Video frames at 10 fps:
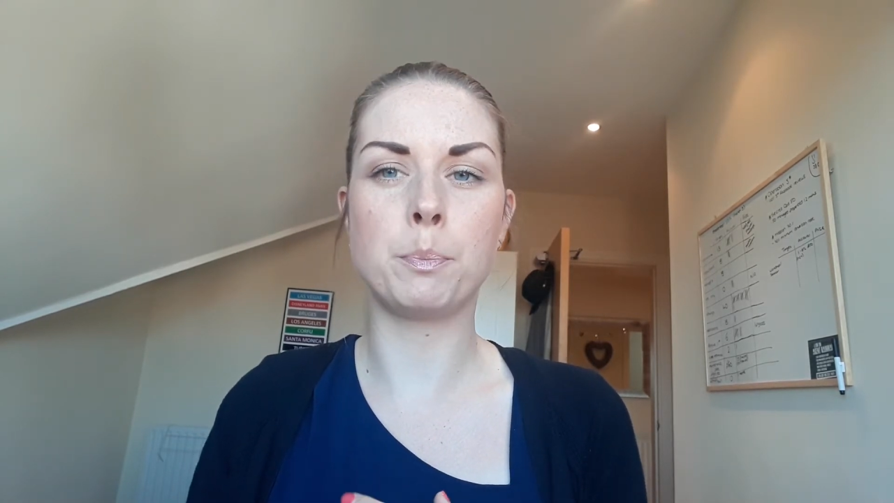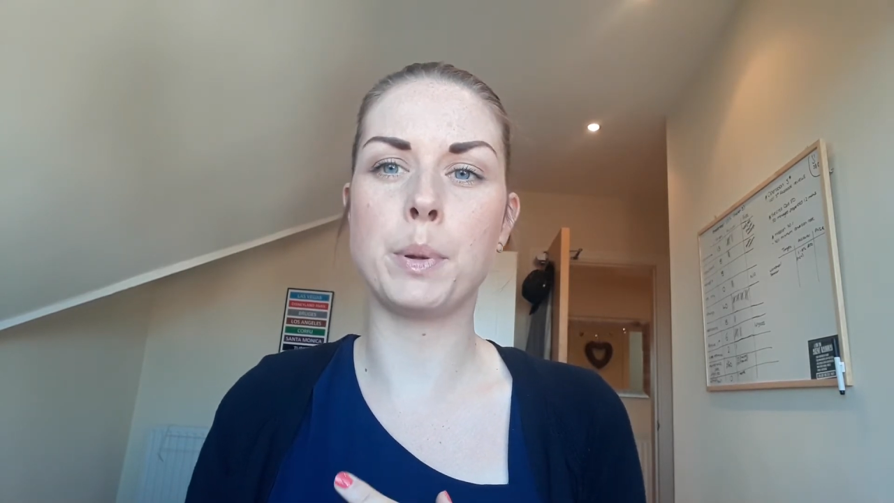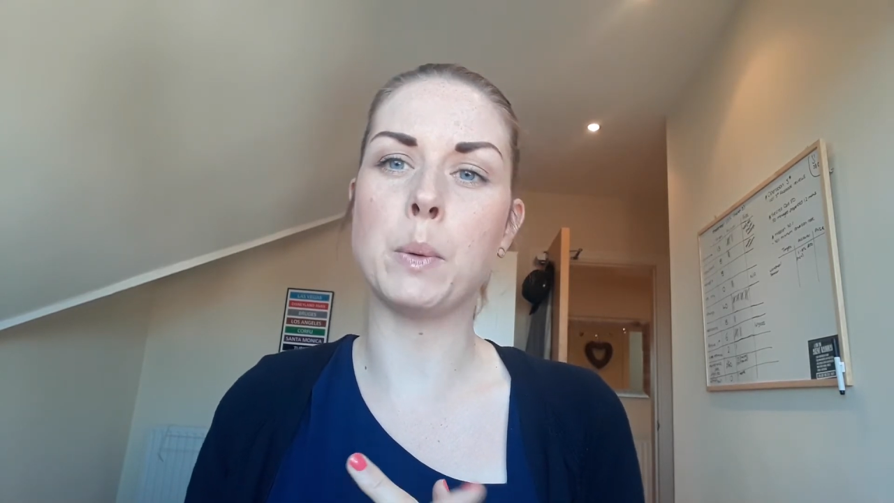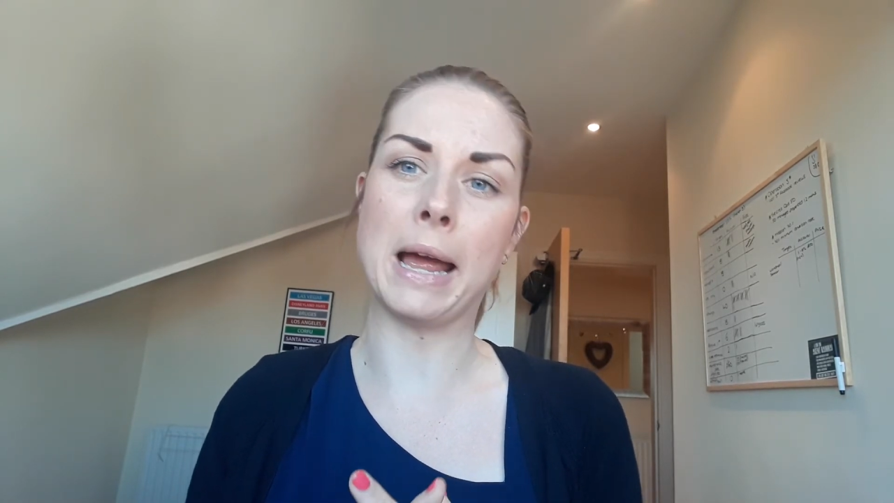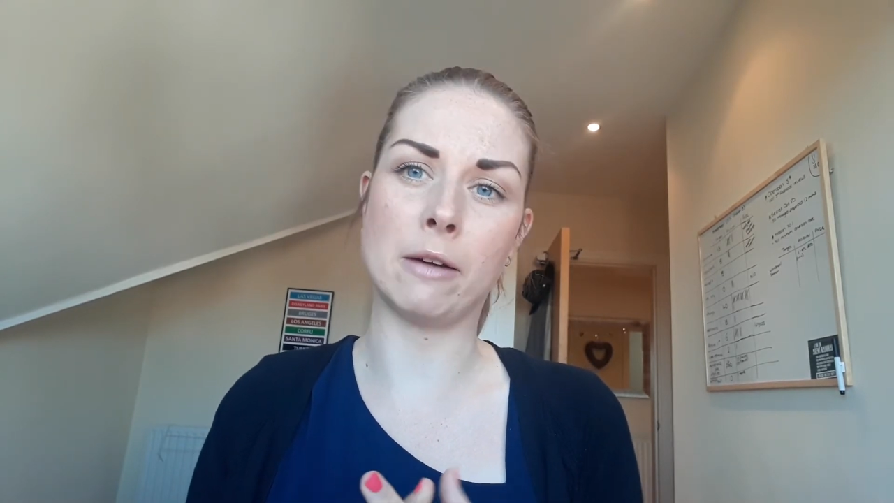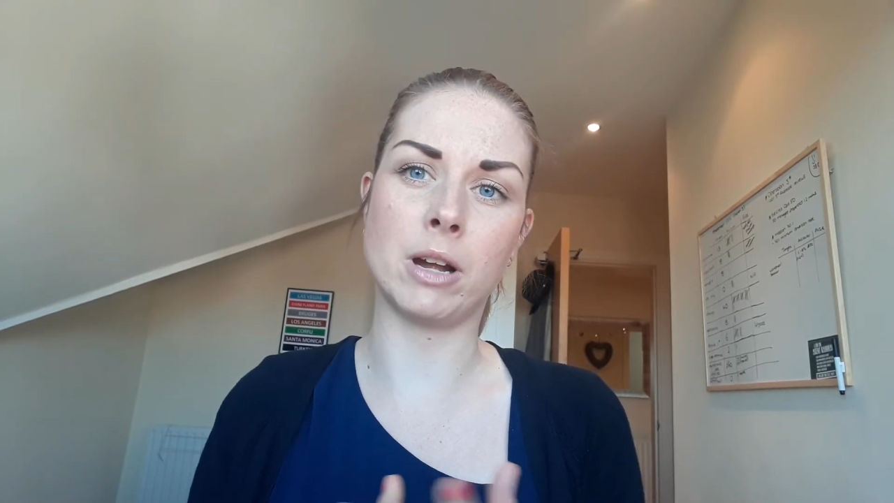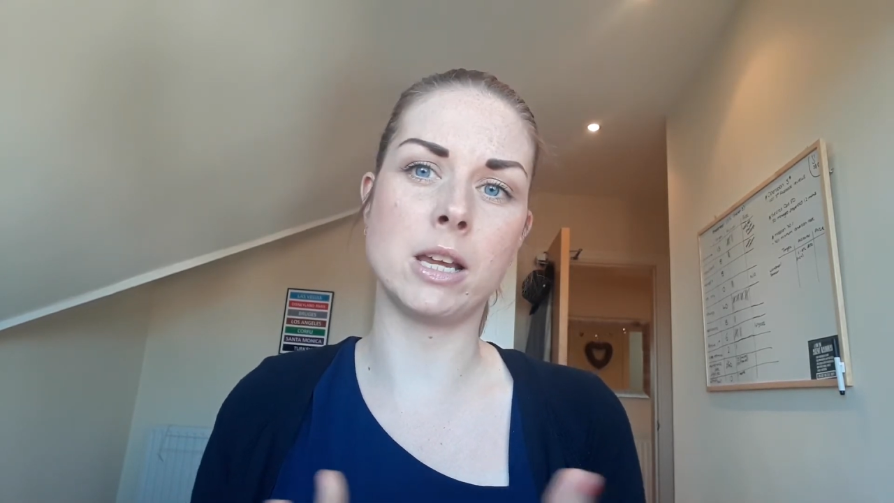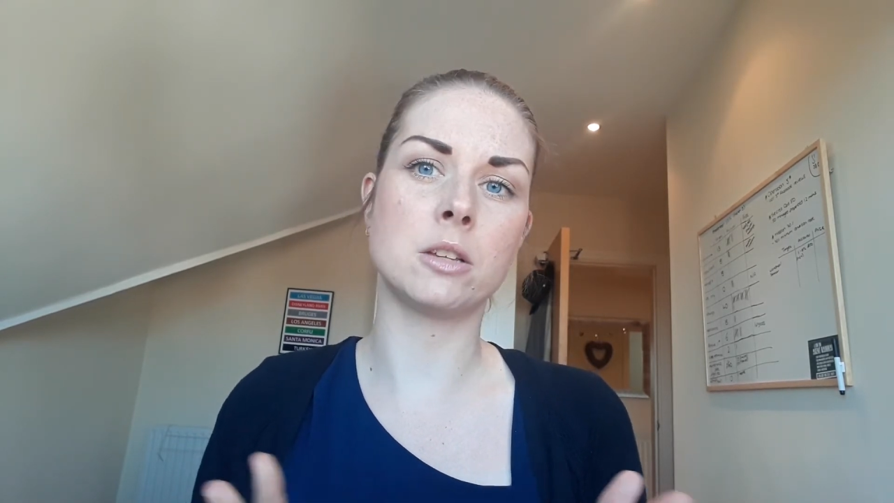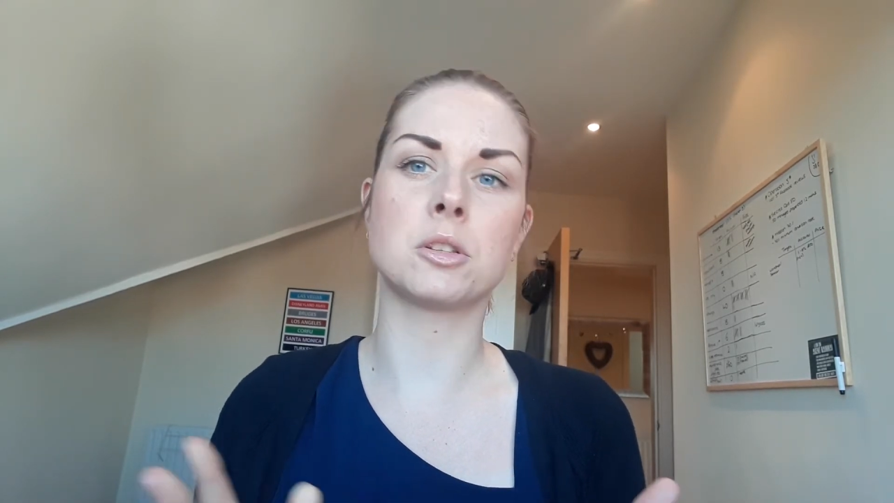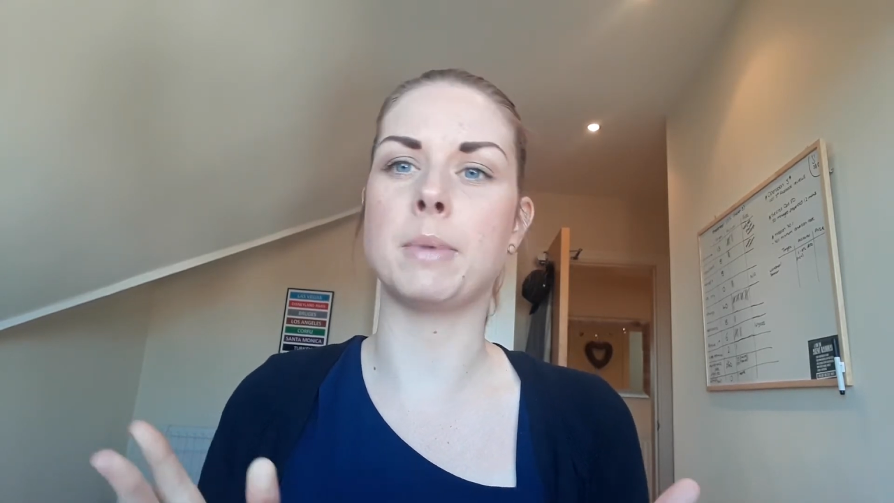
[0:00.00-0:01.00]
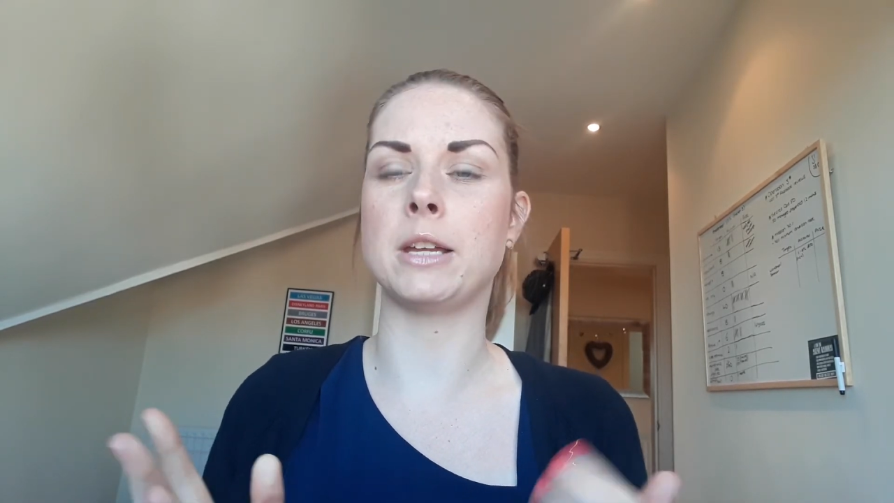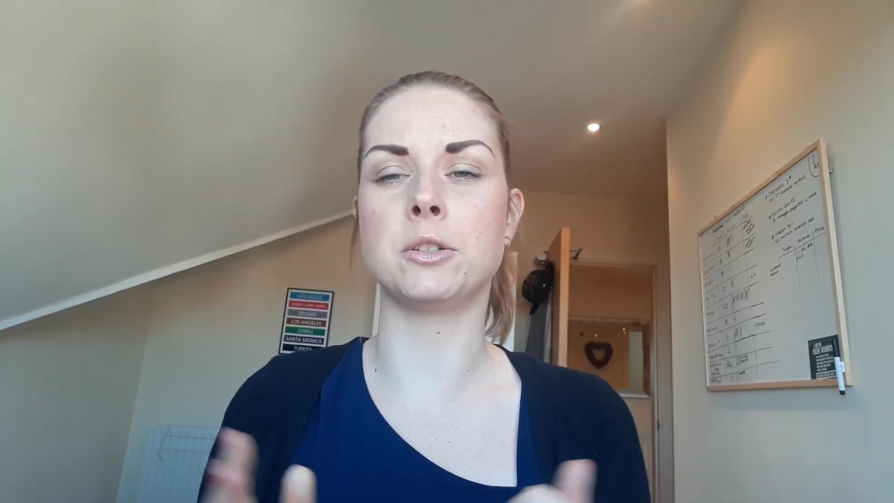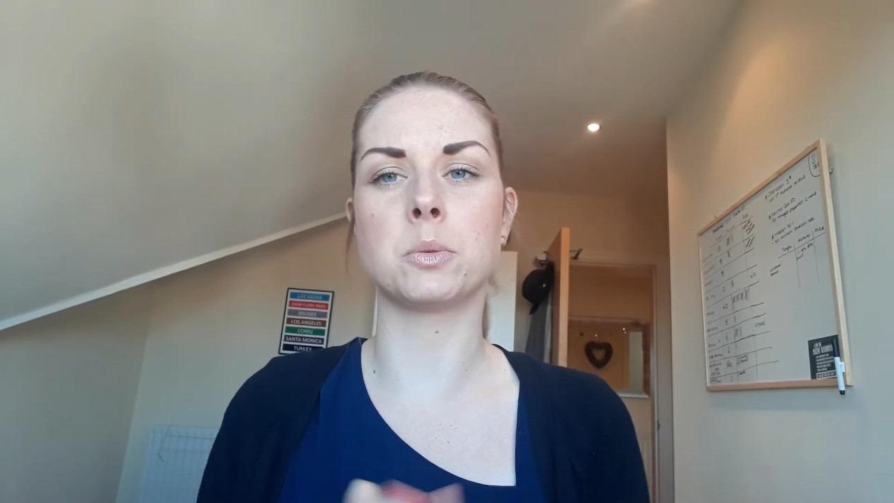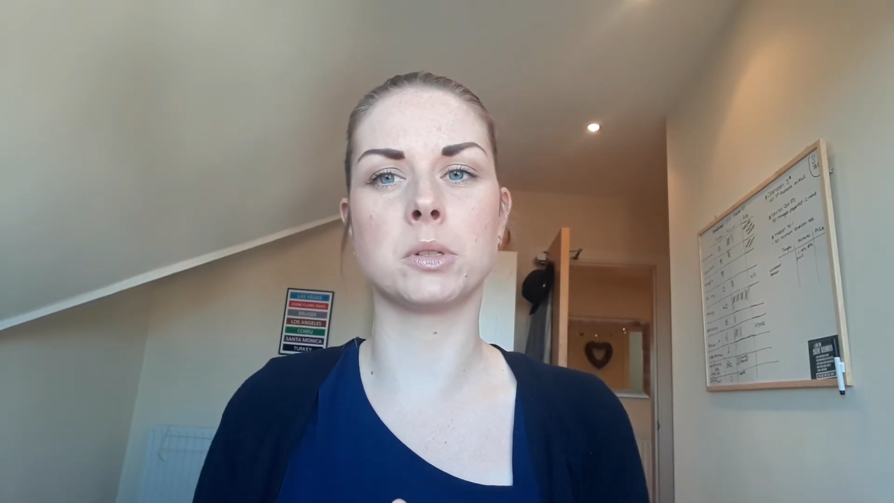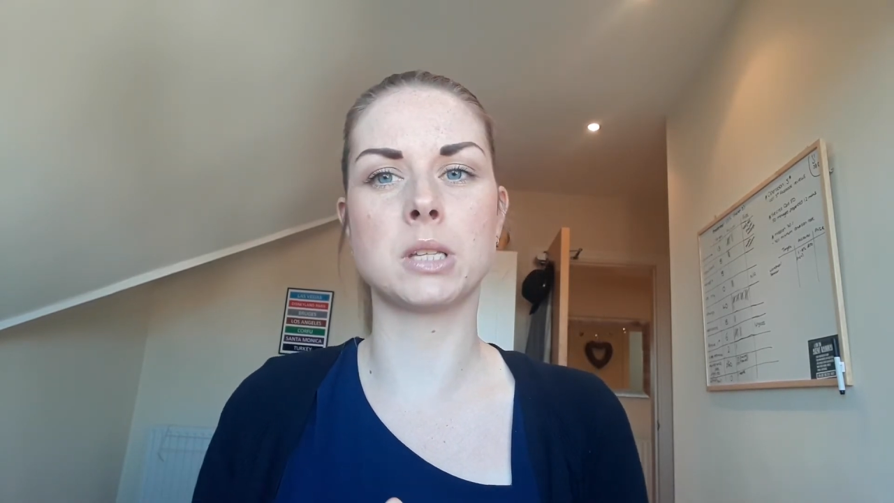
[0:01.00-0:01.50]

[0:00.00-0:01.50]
Be wary, some agents will